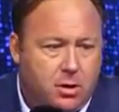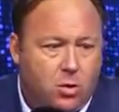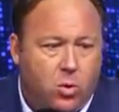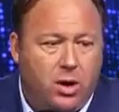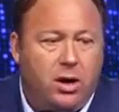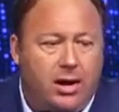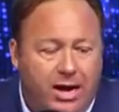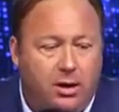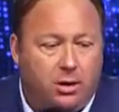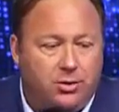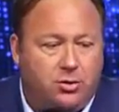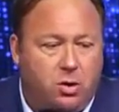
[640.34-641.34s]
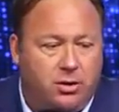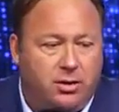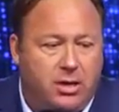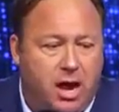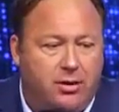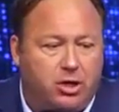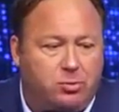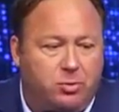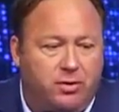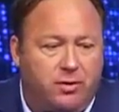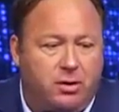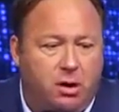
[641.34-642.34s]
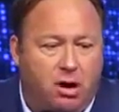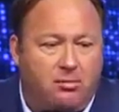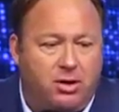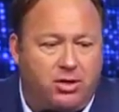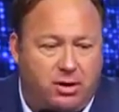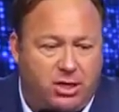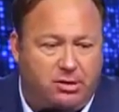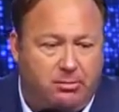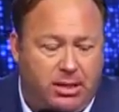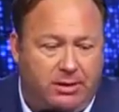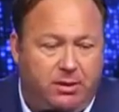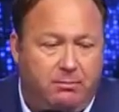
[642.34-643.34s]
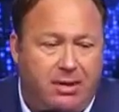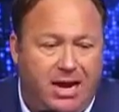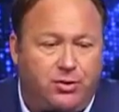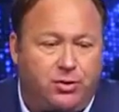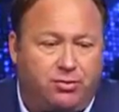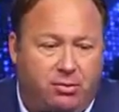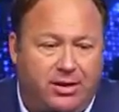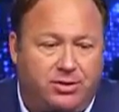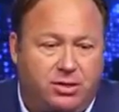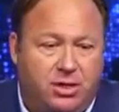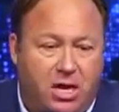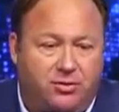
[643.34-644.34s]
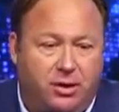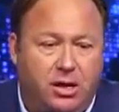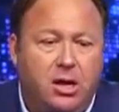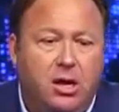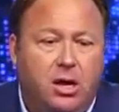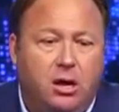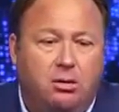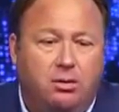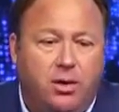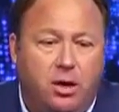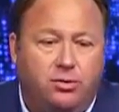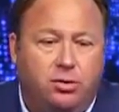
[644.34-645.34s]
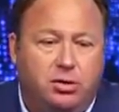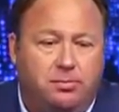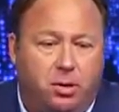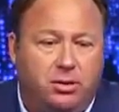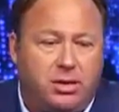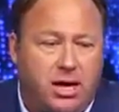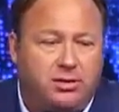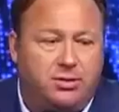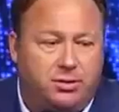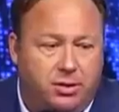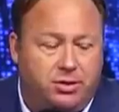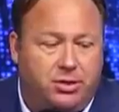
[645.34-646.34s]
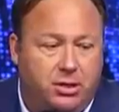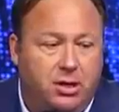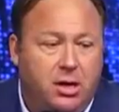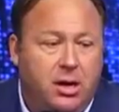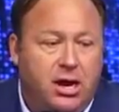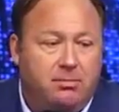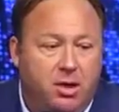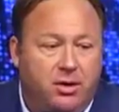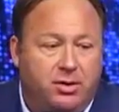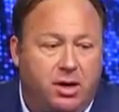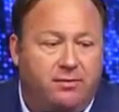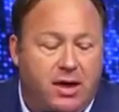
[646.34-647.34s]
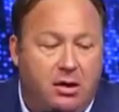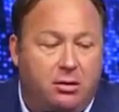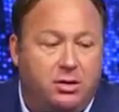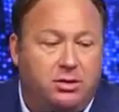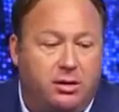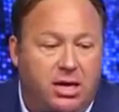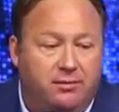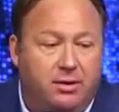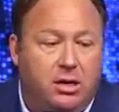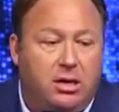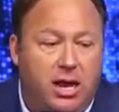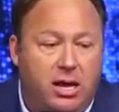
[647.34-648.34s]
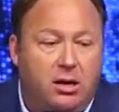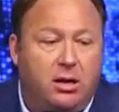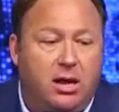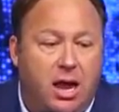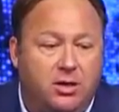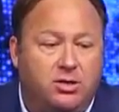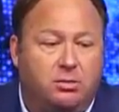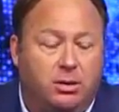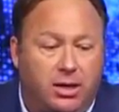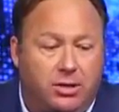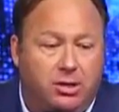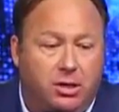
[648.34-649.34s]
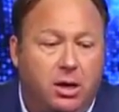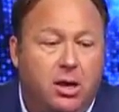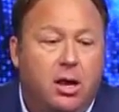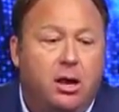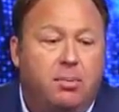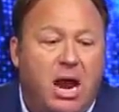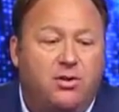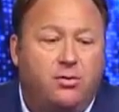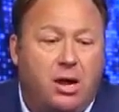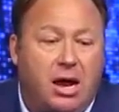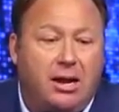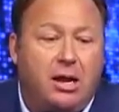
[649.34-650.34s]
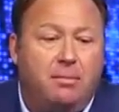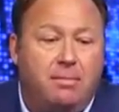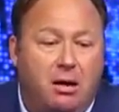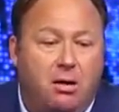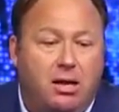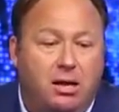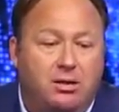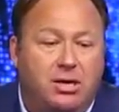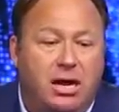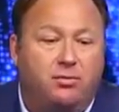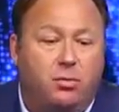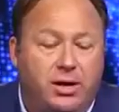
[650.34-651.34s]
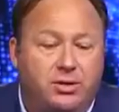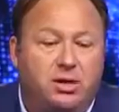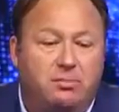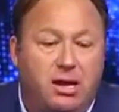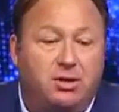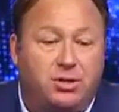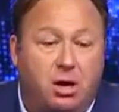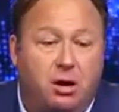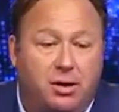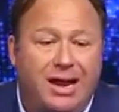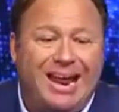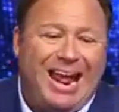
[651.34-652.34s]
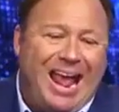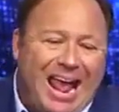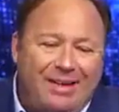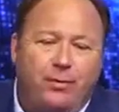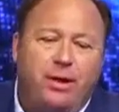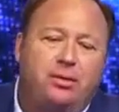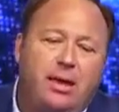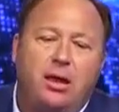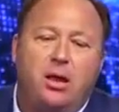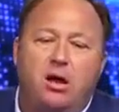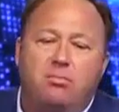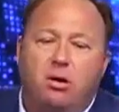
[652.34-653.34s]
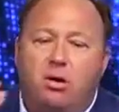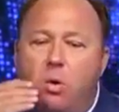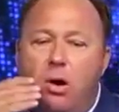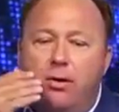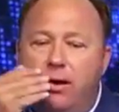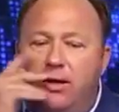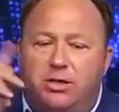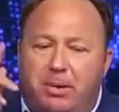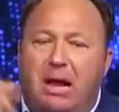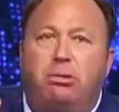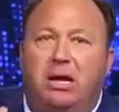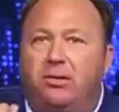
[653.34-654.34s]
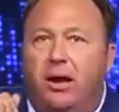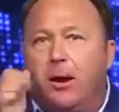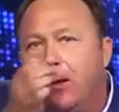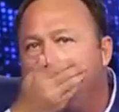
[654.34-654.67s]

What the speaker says: When leaders, quoting the congressman, within the current administration believe that major threats to the country include those who support the Constitution and military veterans or even clinging to guns or religion, patriotic Americans have reason to be concerned. Everything Gohmert quoted is public there.